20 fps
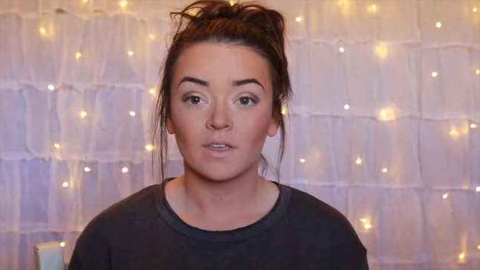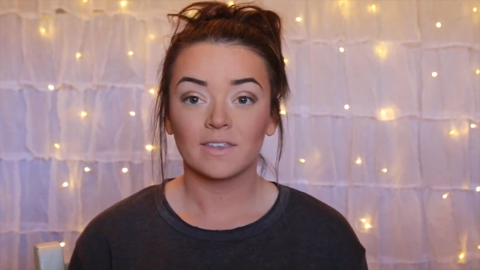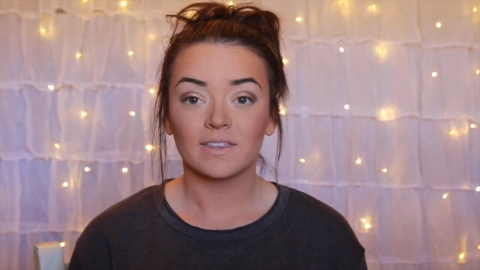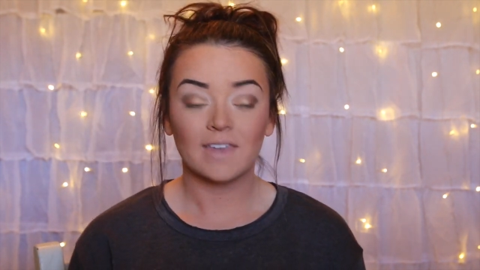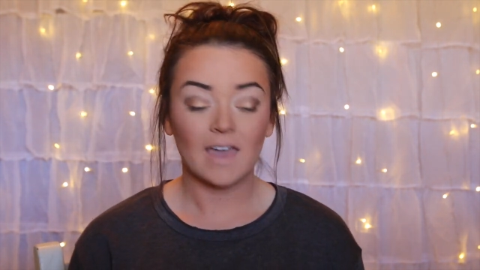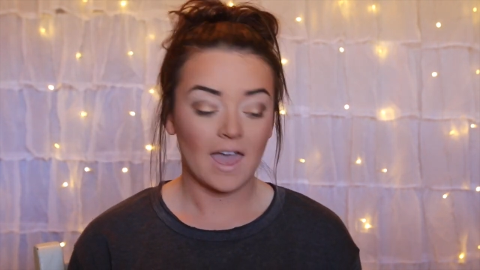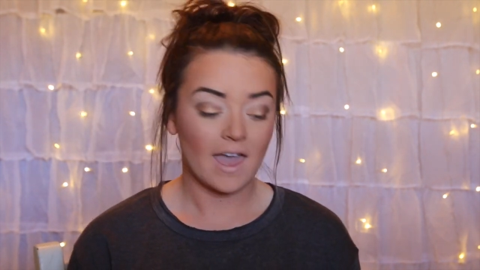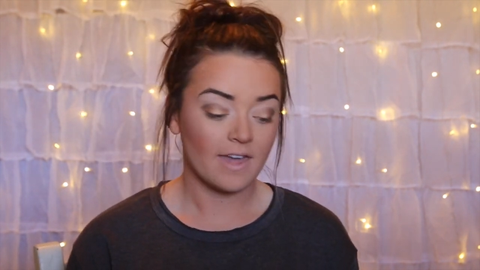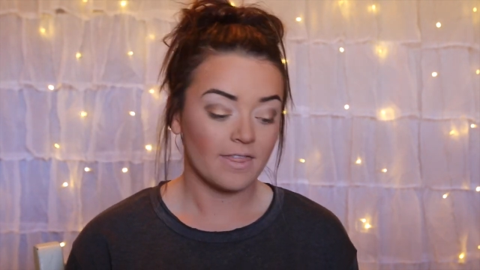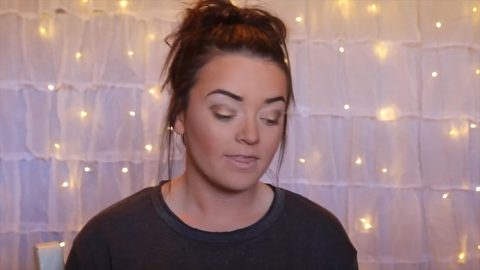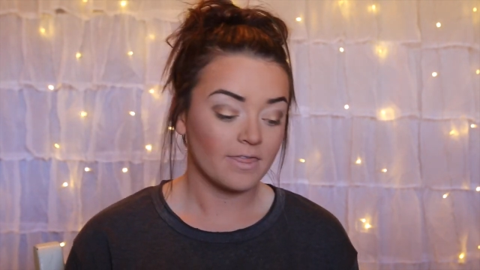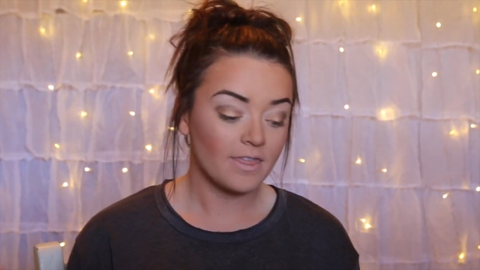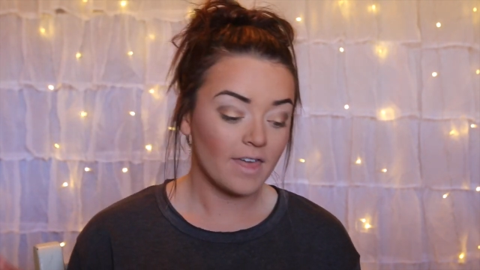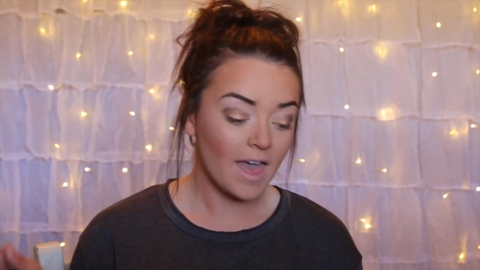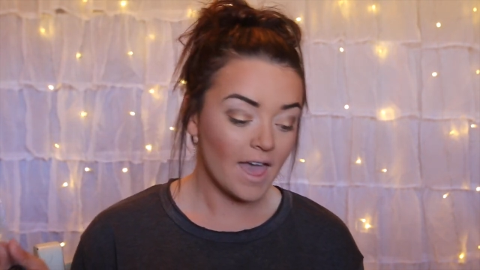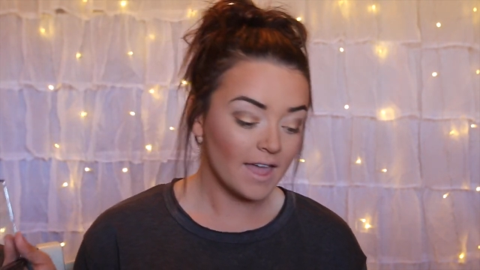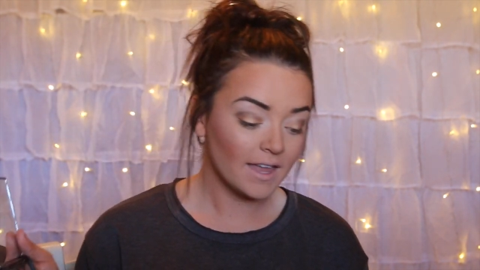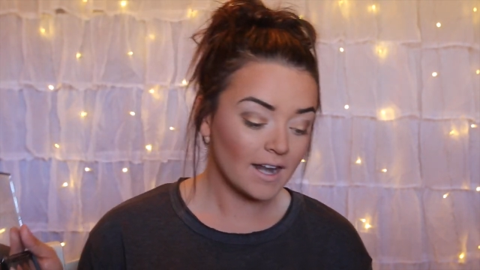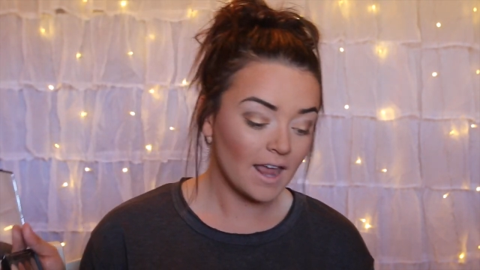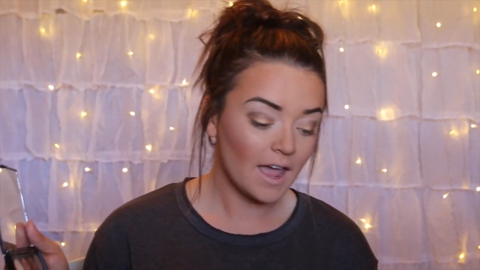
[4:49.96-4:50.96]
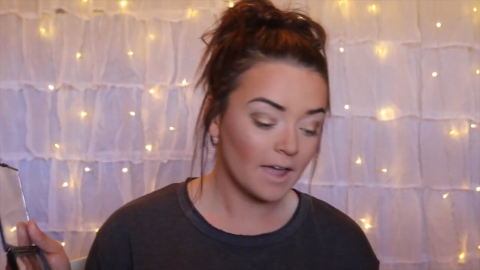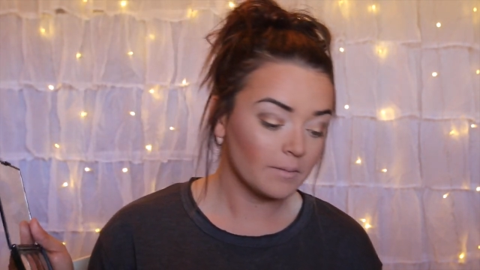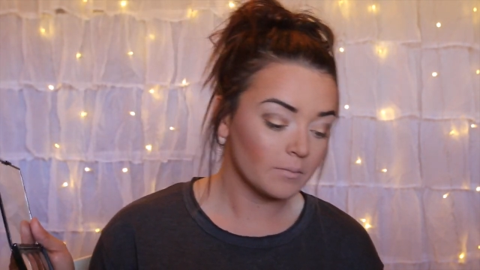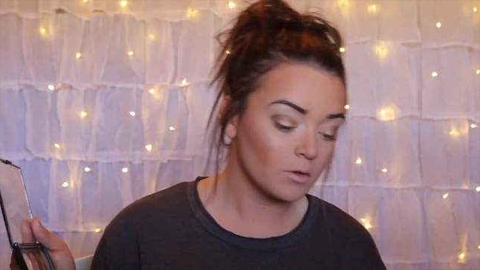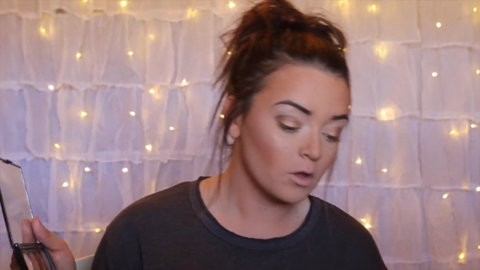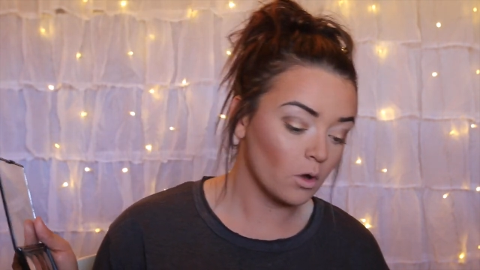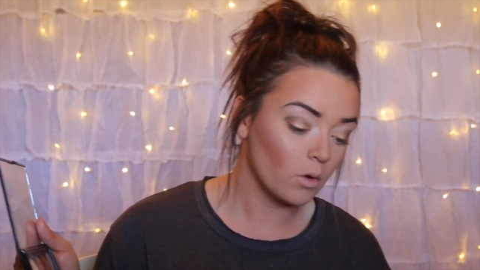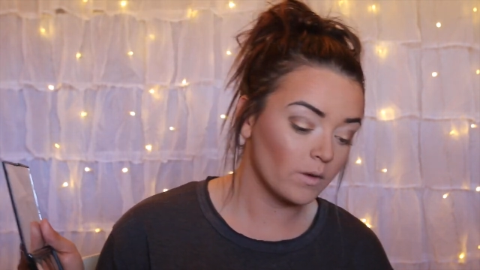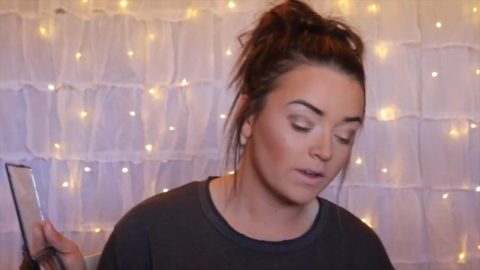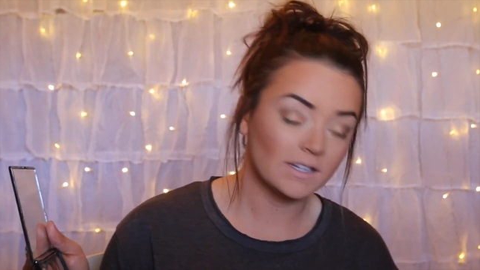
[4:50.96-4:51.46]
Okay, then
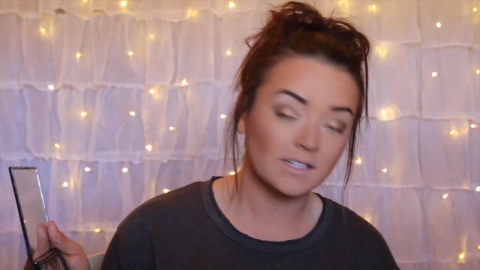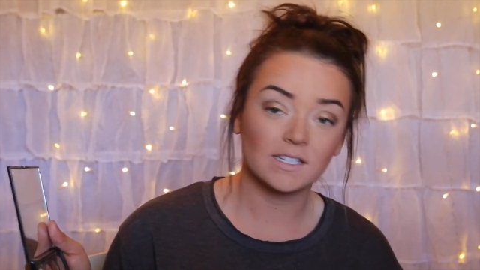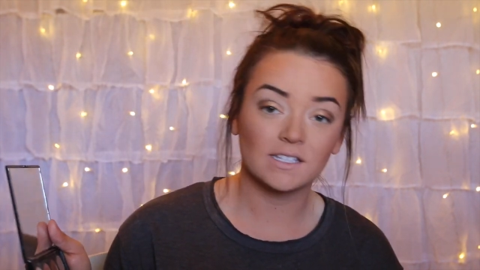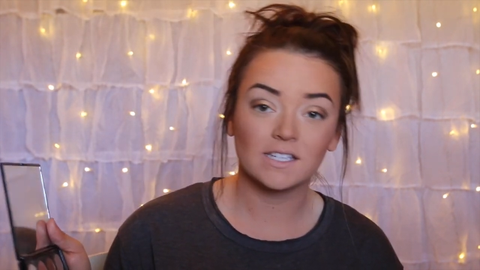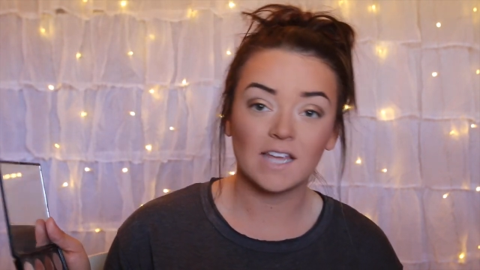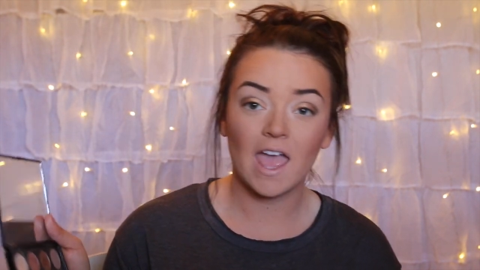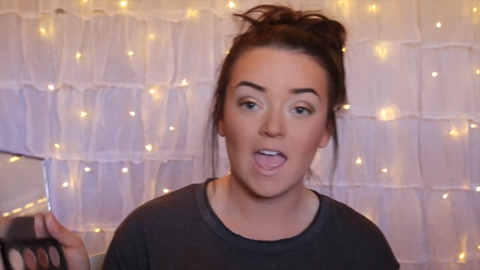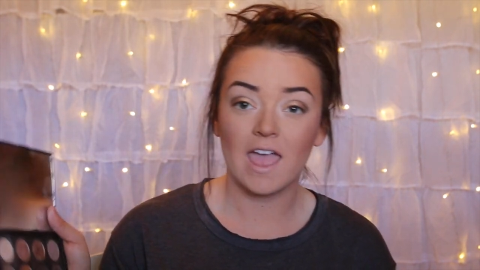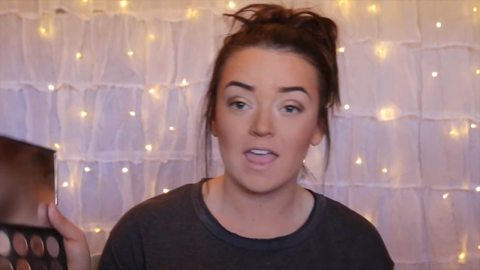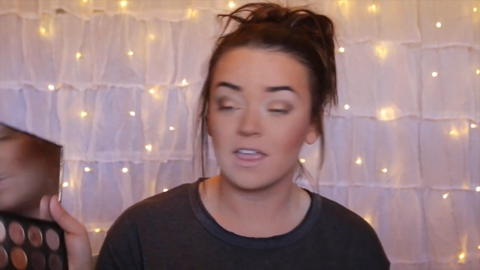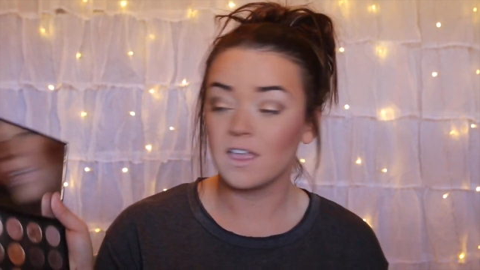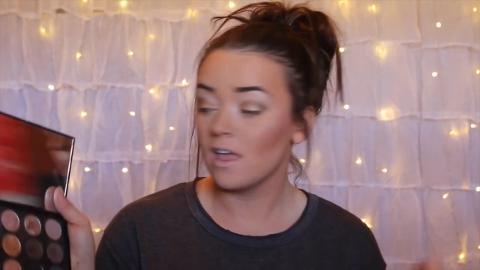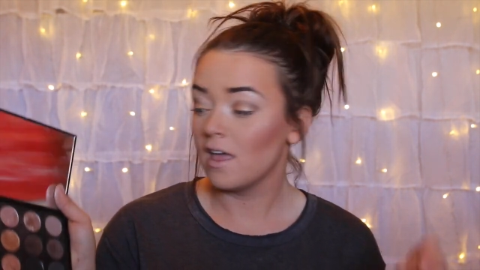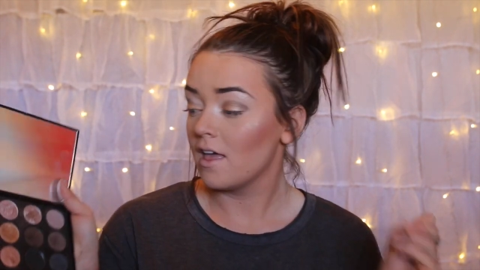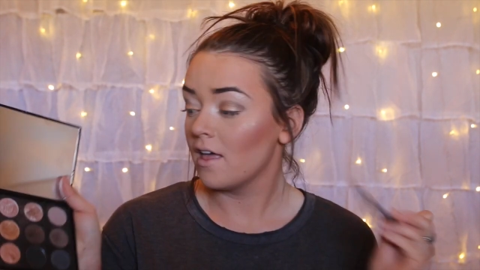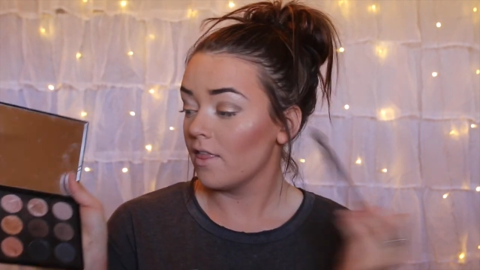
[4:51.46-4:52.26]
I'm going to take